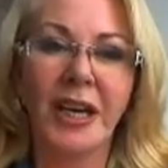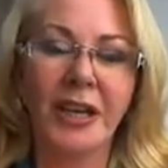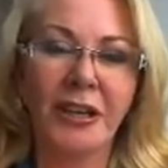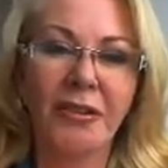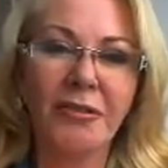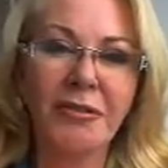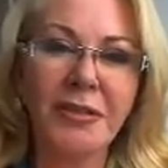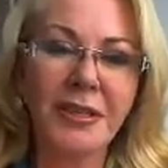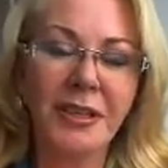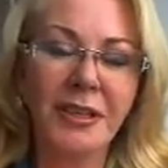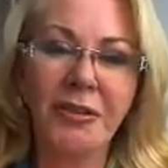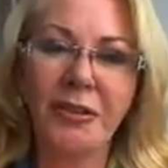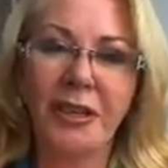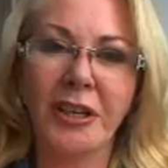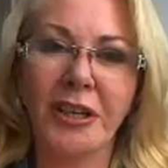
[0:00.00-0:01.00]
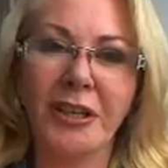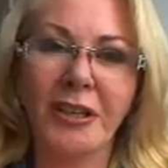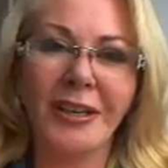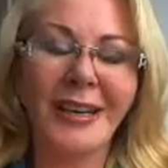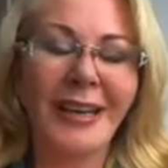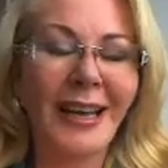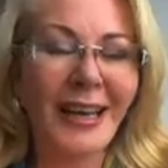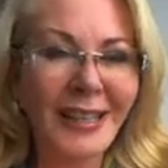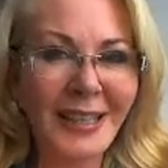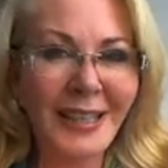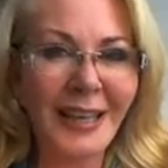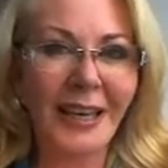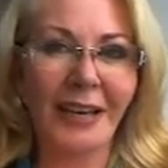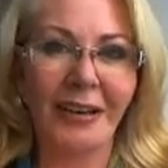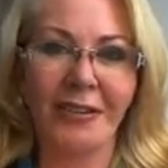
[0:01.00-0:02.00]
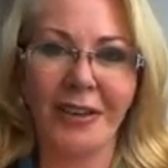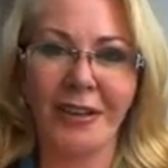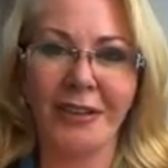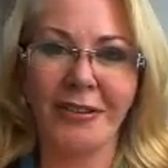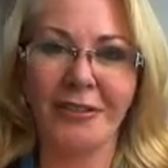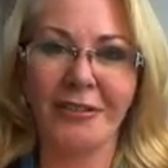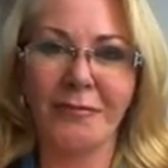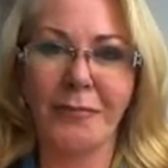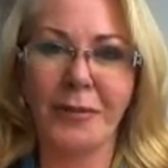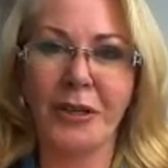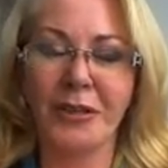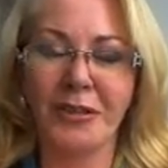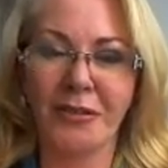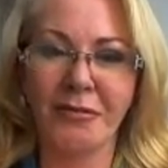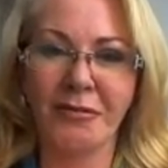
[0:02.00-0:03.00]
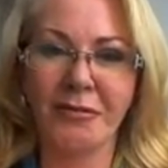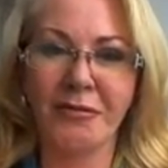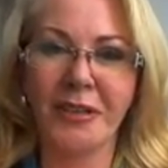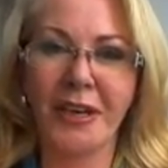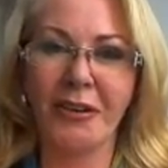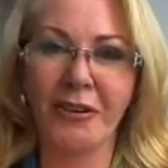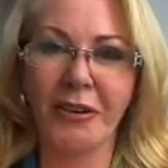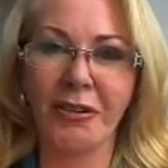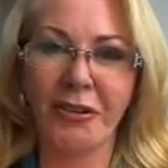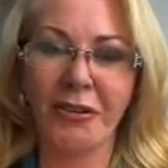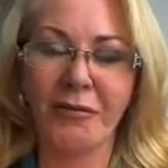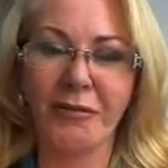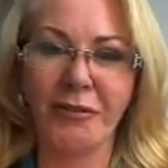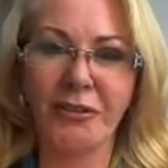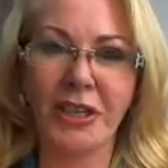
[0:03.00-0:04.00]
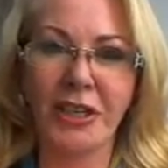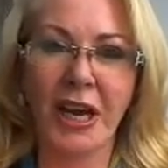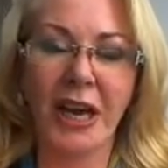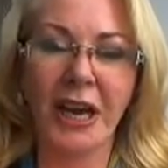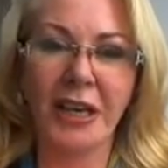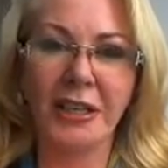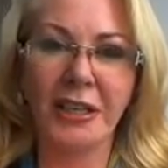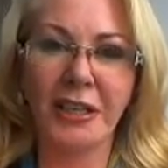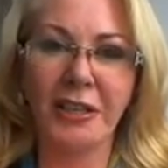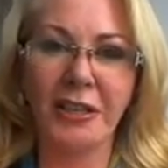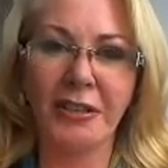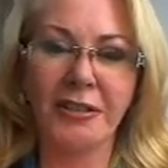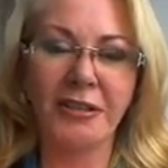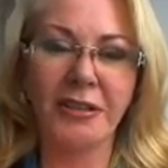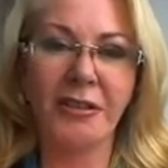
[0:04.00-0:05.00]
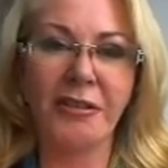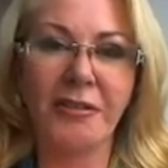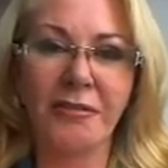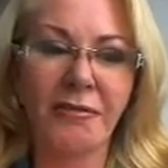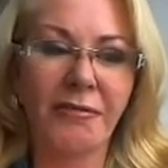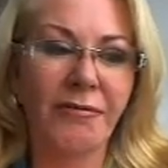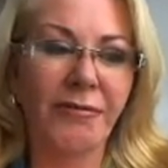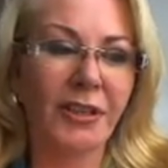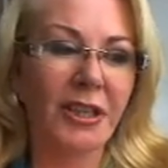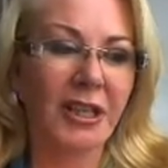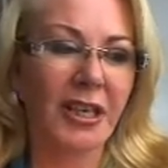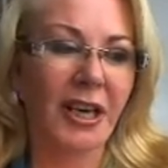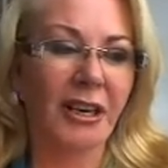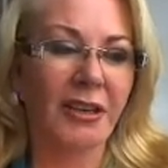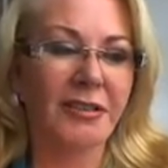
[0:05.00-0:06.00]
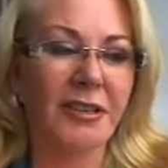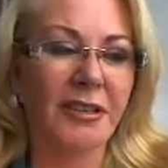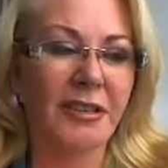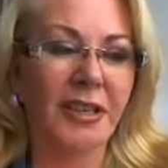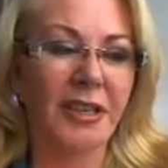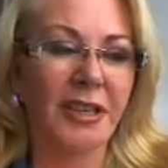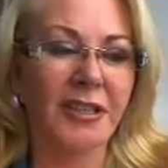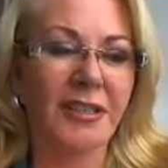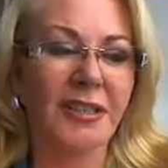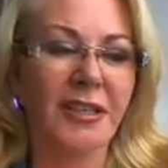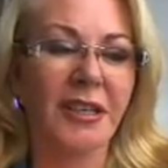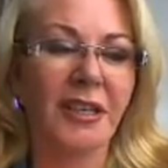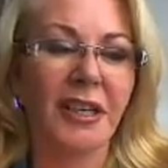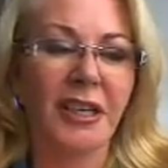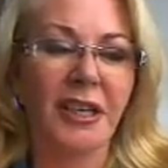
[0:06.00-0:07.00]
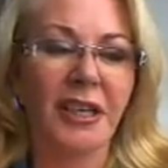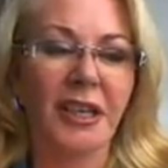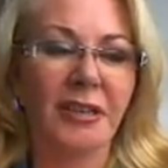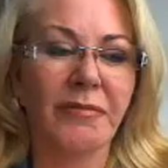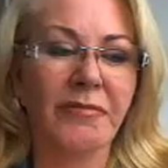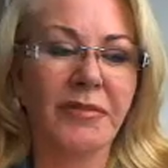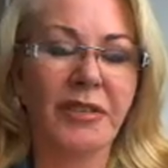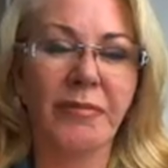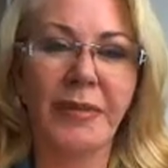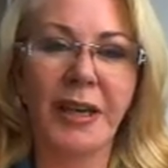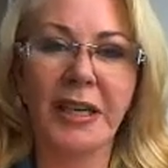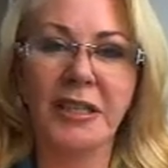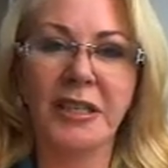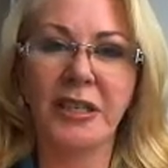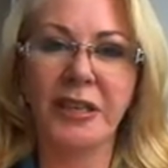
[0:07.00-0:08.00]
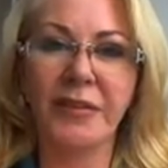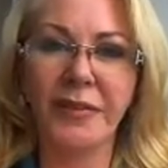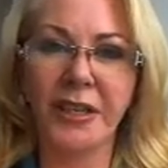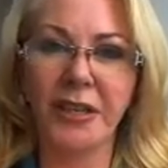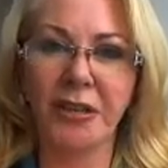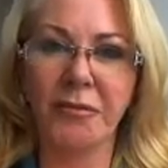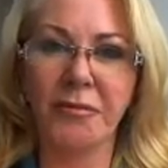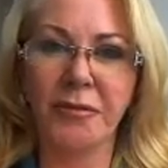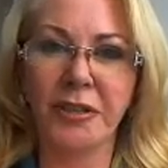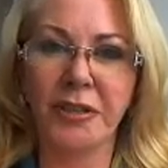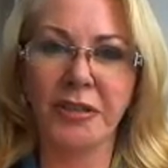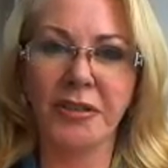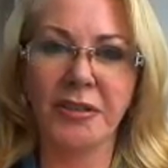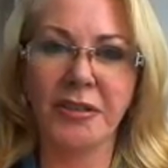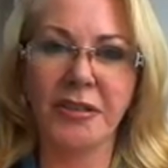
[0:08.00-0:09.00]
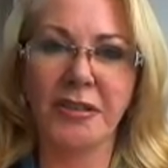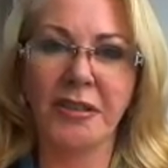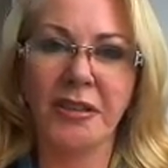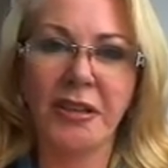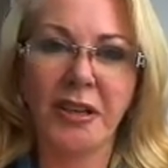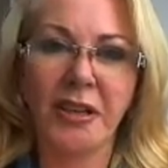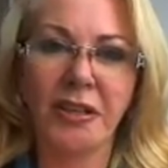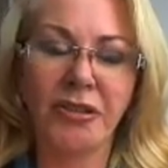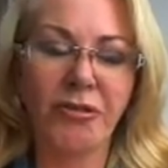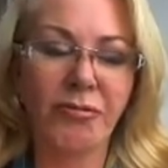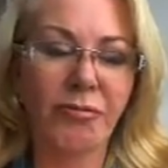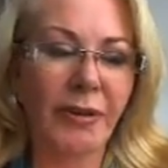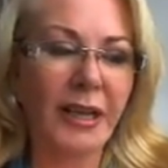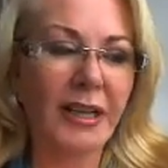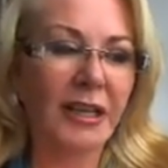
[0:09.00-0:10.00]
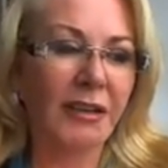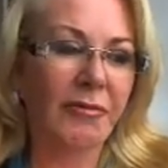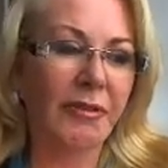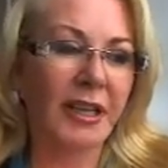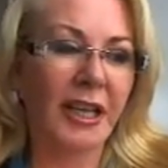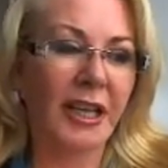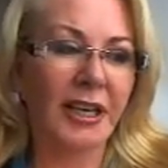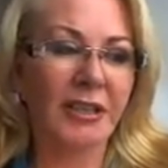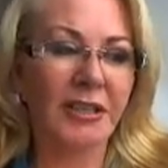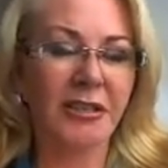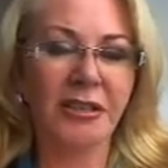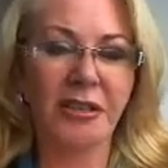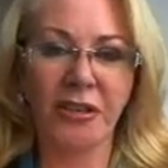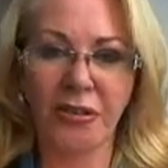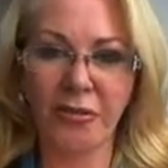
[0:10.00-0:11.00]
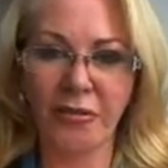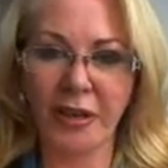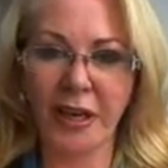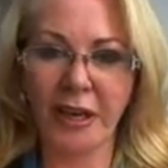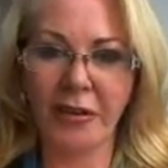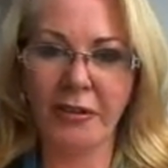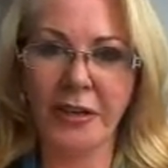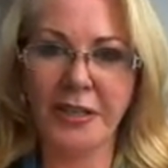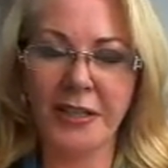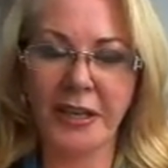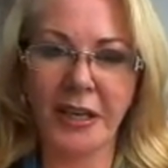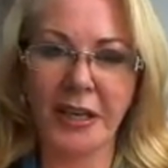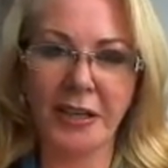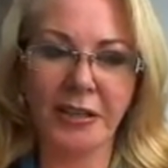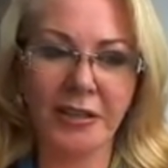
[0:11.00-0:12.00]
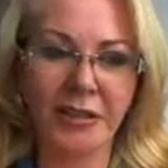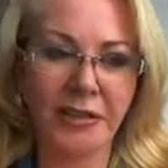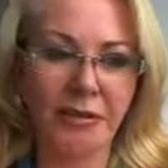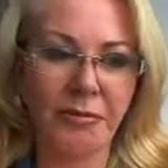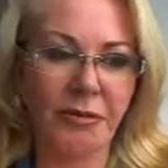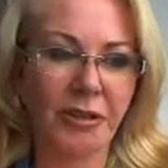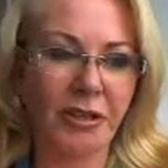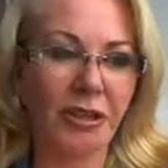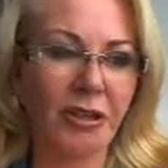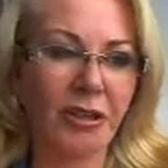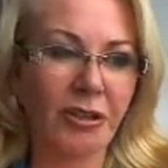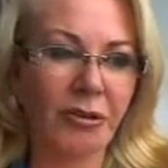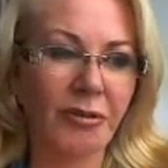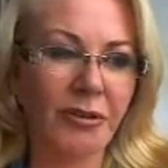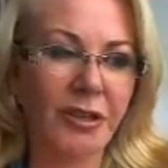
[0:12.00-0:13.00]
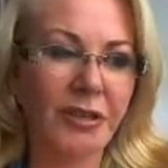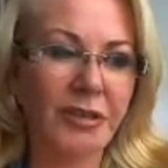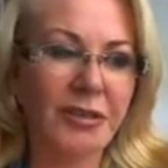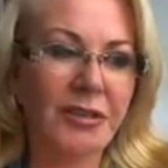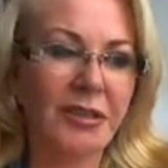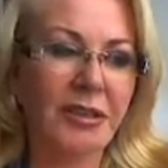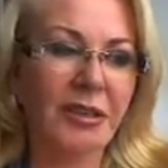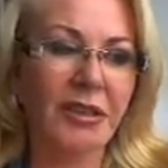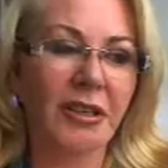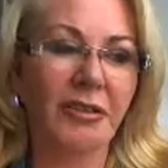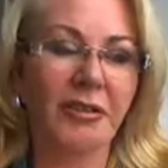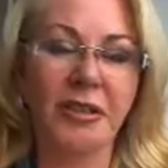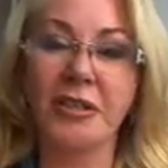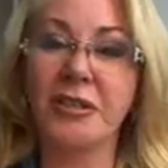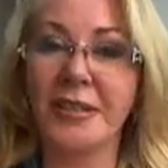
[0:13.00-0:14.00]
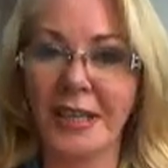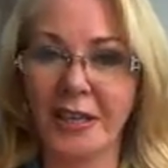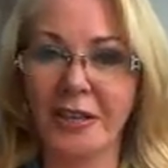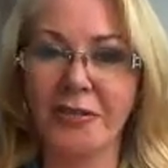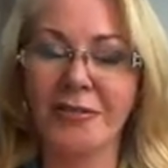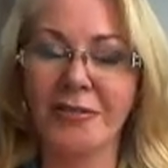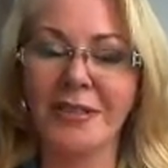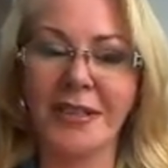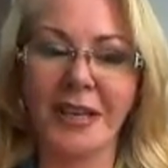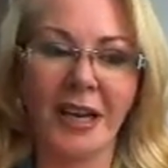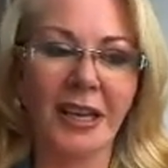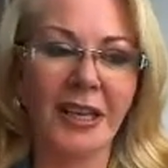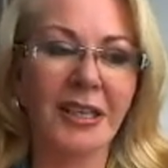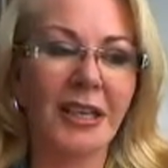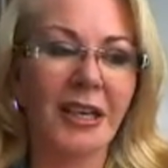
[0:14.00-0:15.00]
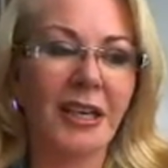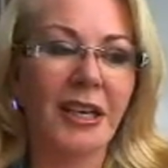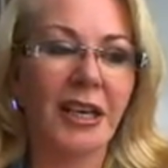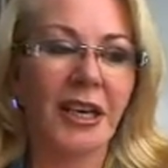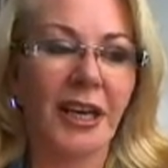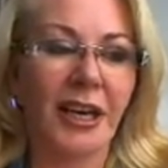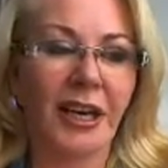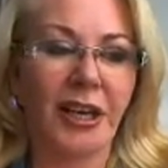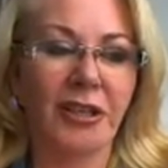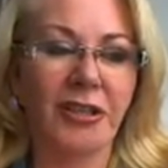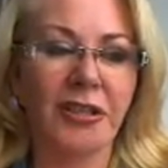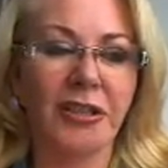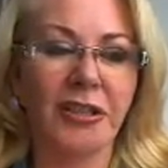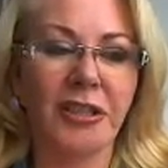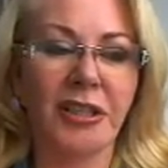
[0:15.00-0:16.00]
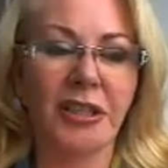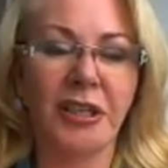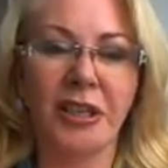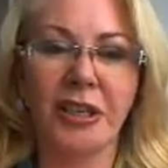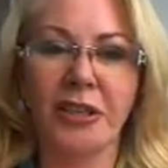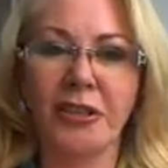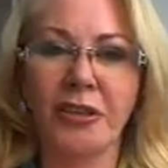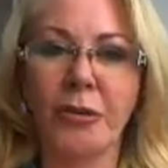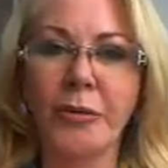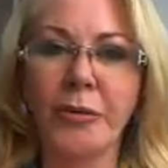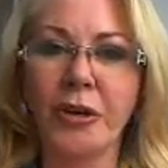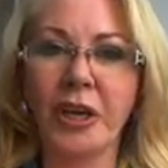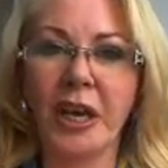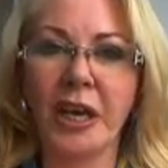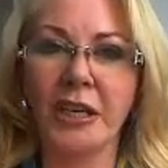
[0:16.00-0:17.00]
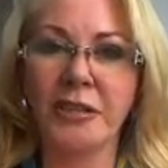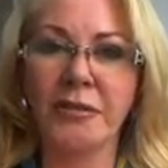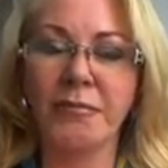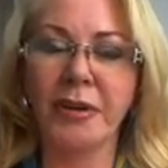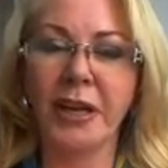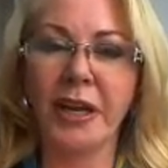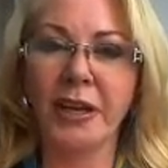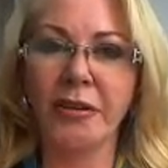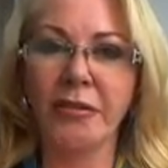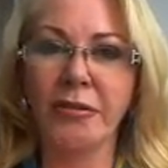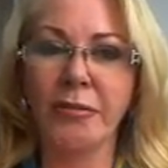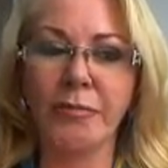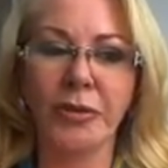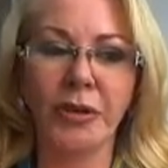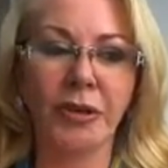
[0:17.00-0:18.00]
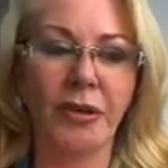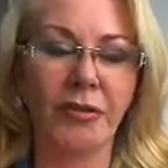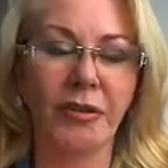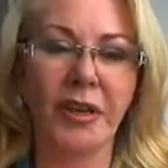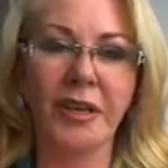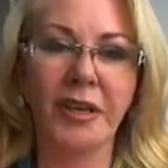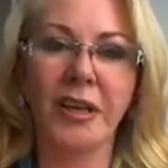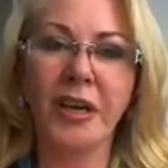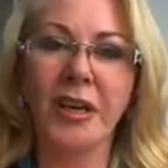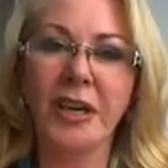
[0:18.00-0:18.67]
Now, also in another area of personal area of your chart, in the solar fifth house, there's some activity which is directly related to you, Aries, and it's with Uranus, which is in your sign, and communication planet Mercury.